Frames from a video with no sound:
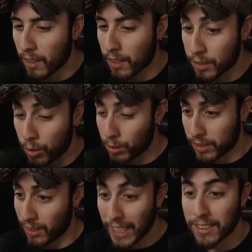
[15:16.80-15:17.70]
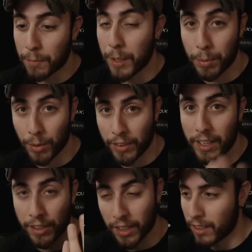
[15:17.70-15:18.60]
towards lots of people that
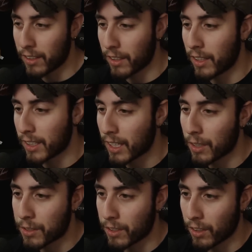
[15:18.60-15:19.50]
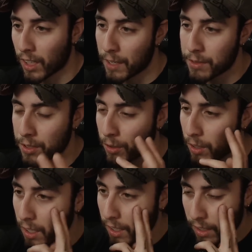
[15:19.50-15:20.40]
you're going to encounter in your life. So,
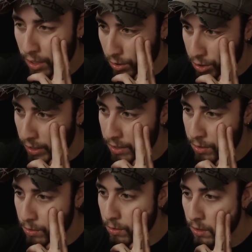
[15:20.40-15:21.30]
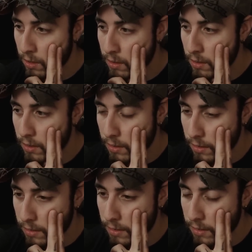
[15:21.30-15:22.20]
trying to
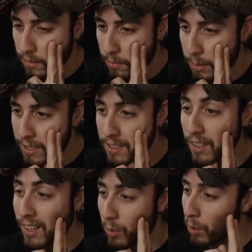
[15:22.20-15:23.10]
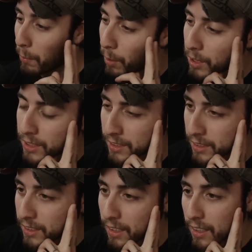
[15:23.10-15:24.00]
be stuck on one
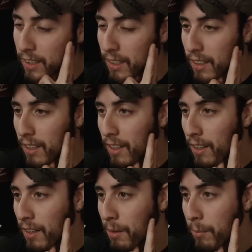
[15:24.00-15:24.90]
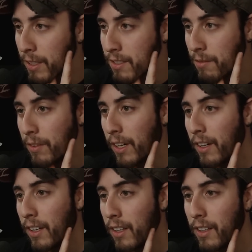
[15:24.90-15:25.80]
person is a
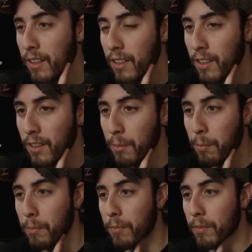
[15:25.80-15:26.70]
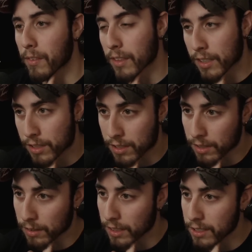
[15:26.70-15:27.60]
very, it's
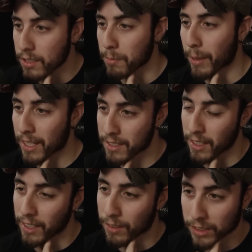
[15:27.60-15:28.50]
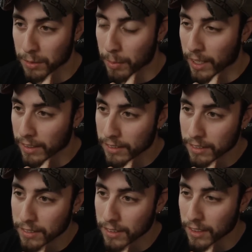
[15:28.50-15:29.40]
just a bad cycle. It's a bad
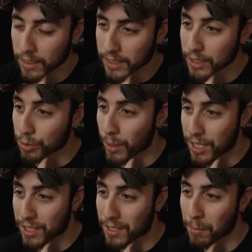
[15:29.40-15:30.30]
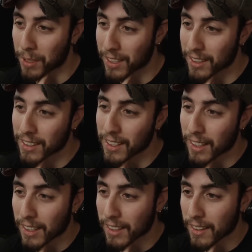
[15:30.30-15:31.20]
situation to be in.
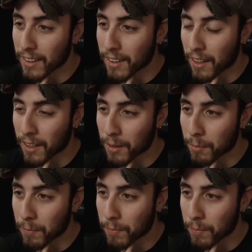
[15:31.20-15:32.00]
I'm